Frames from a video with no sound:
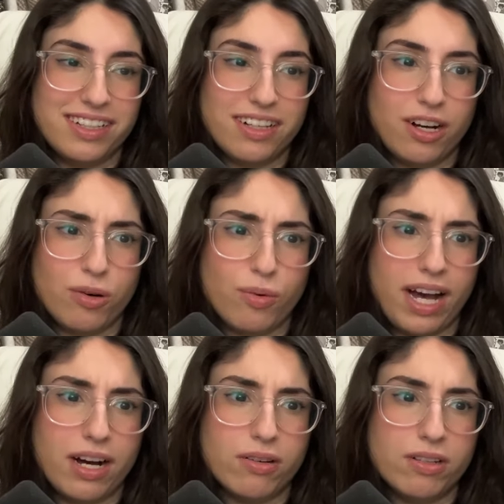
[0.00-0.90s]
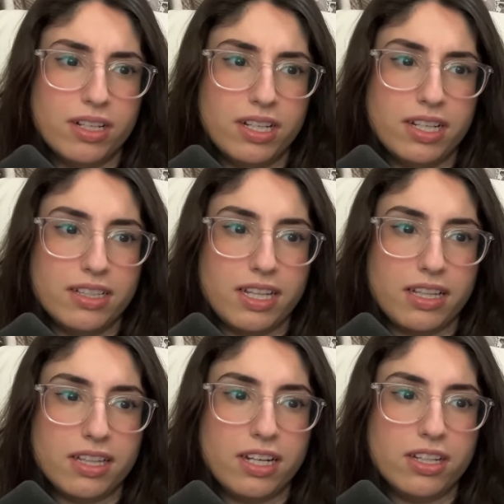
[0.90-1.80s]
Oh, wow. They
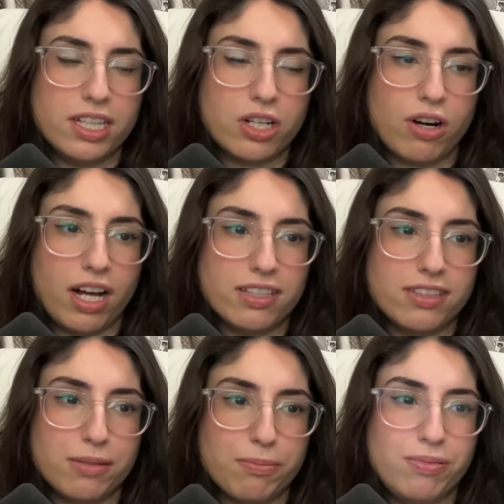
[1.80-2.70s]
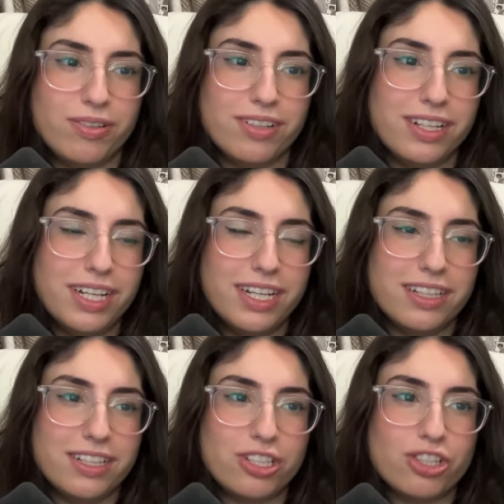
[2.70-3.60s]
literally crossed
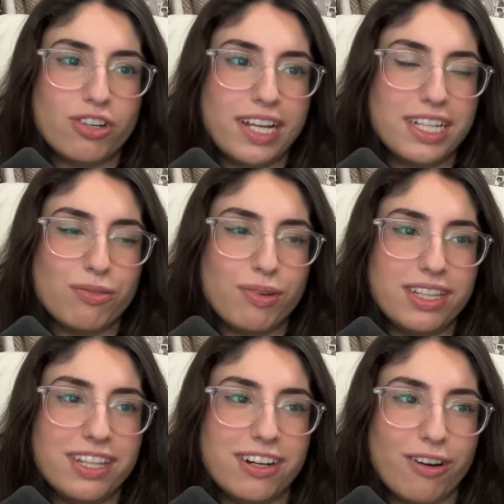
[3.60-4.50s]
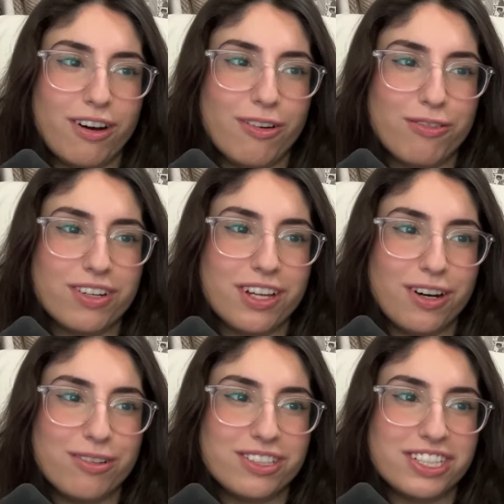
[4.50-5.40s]
the train when they're over the
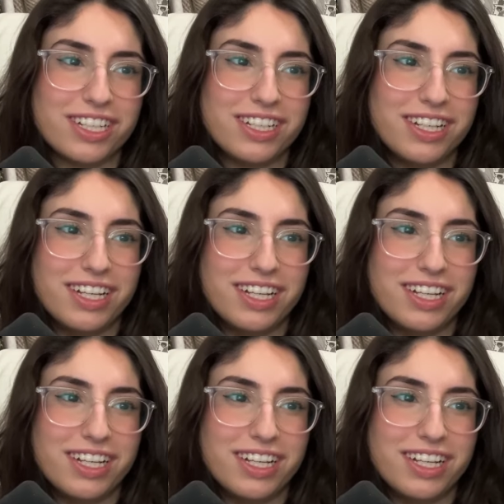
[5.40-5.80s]
ocean.